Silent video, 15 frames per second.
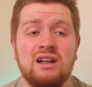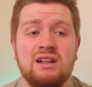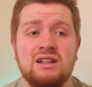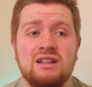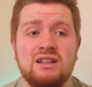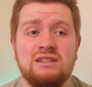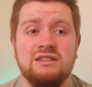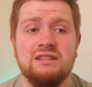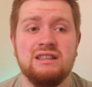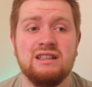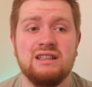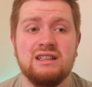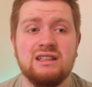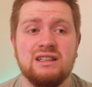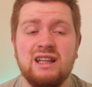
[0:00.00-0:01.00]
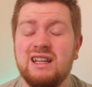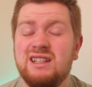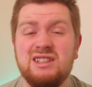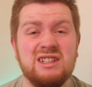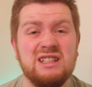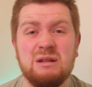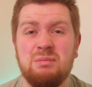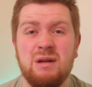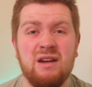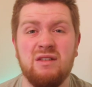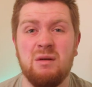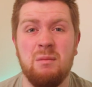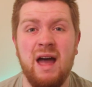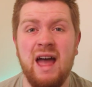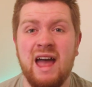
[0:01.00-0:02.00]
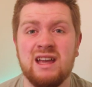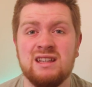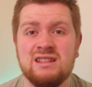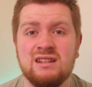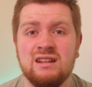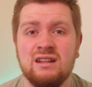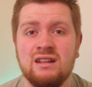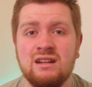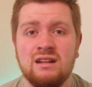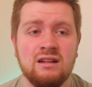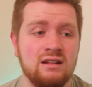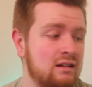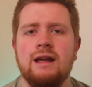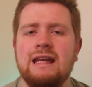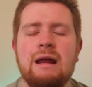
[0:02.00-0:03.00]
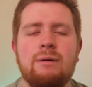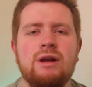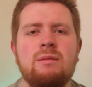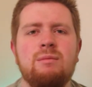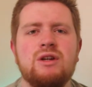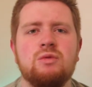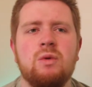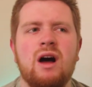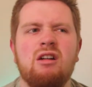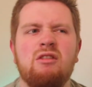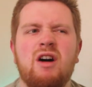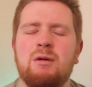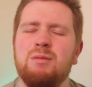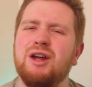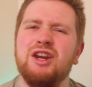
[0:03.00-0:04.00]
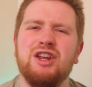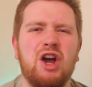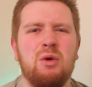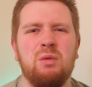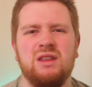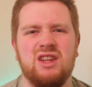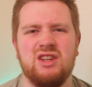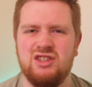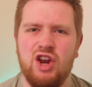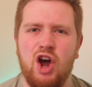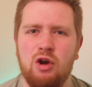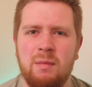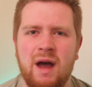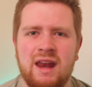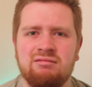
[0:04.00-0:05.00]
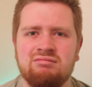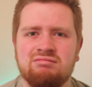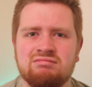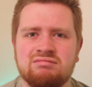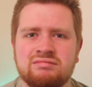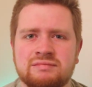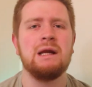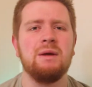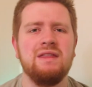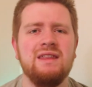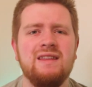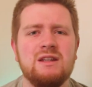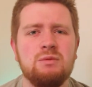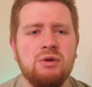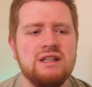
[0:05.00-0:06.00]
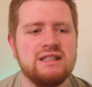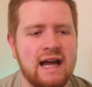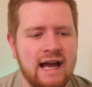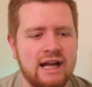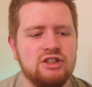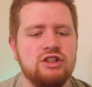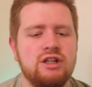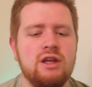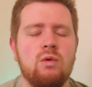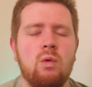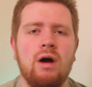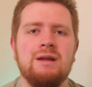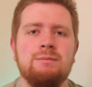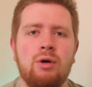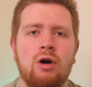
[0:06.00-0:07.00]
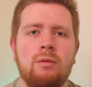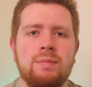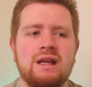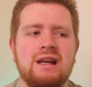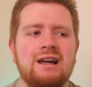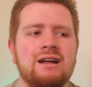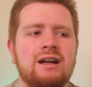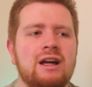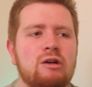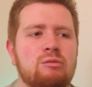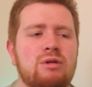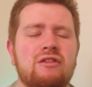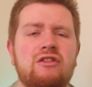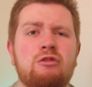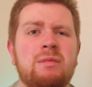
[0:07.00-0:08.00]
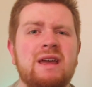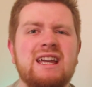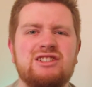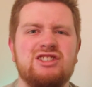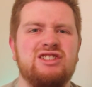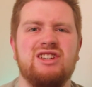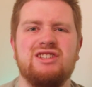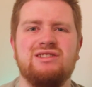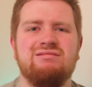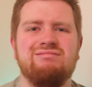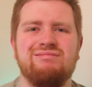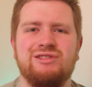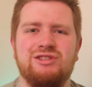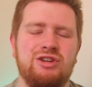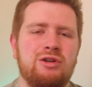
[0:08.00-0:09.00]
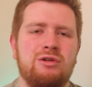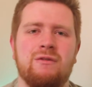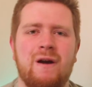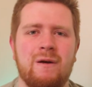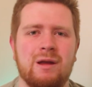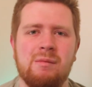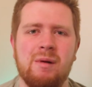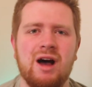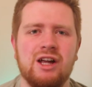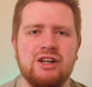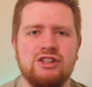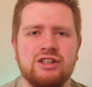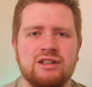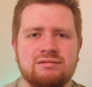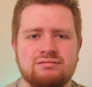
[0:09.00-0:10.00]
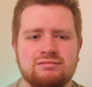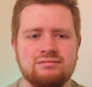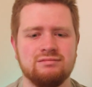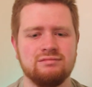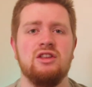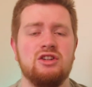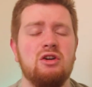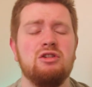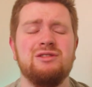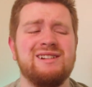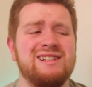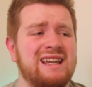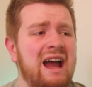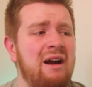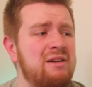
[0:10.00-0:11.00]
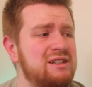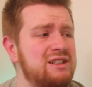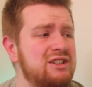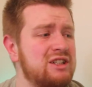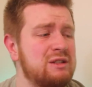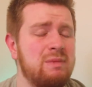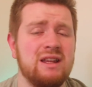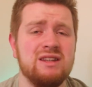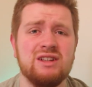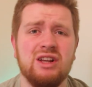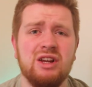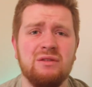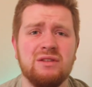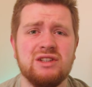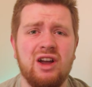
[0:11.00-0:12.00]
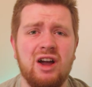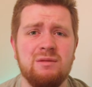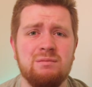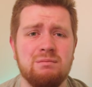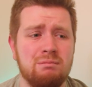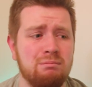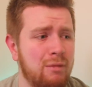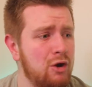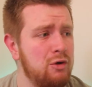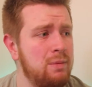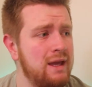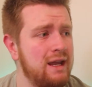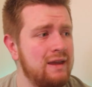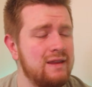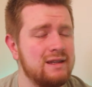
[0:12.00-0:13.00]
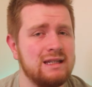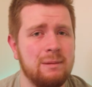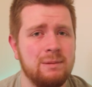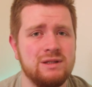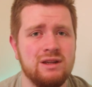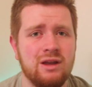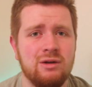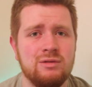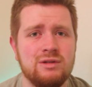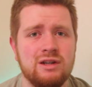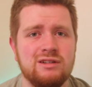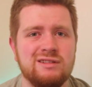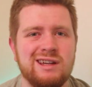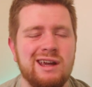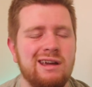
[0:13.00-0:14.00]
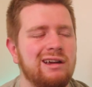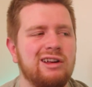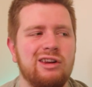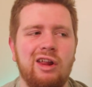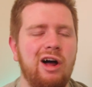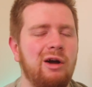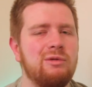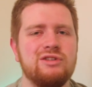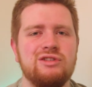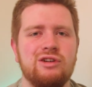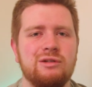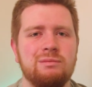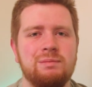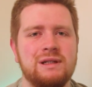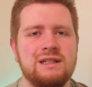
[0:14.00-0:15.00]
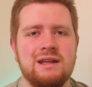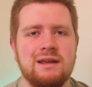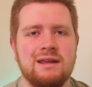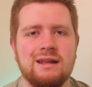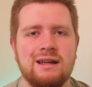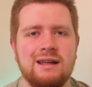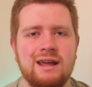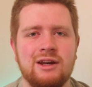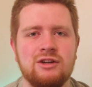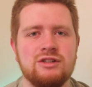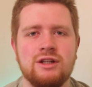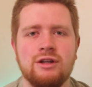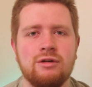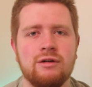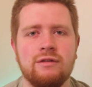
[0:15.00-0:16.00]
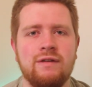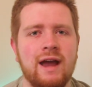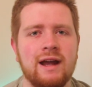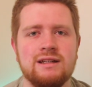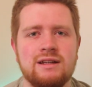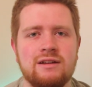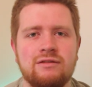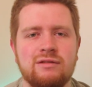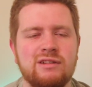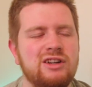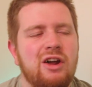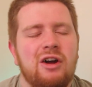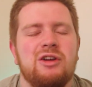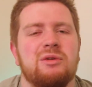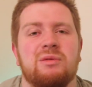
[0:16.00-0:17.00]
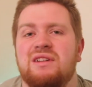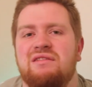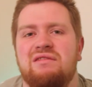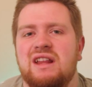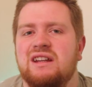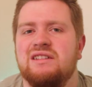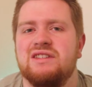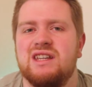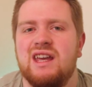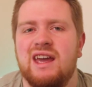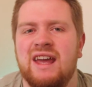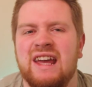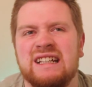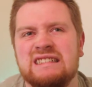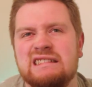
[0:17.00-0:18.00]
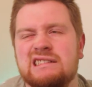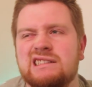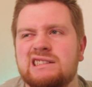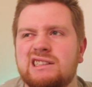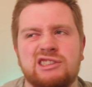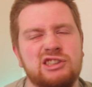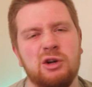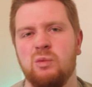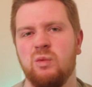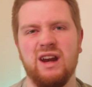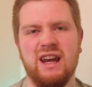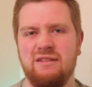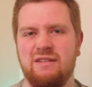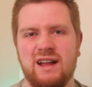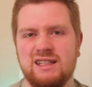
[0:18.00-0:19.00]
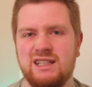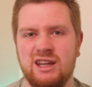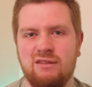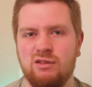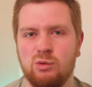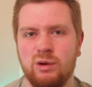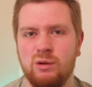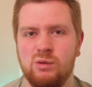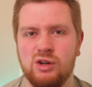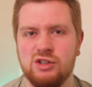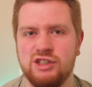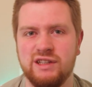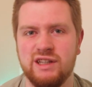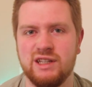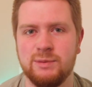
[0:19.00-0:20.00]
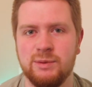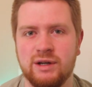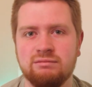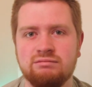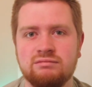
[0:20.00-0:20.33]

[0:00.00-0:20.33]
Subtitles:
and it's just a bit of a mess. Now at number 12, I'm going to go with the Snowmen. I think this one is actually quite popular, but for me it just doesn't do very much. The Doctor as a character just spends a lot time moping in this episode, and Clara's not particularly interesting or effective. Neither are the villains here. Don't really fancy ever rewatching this one.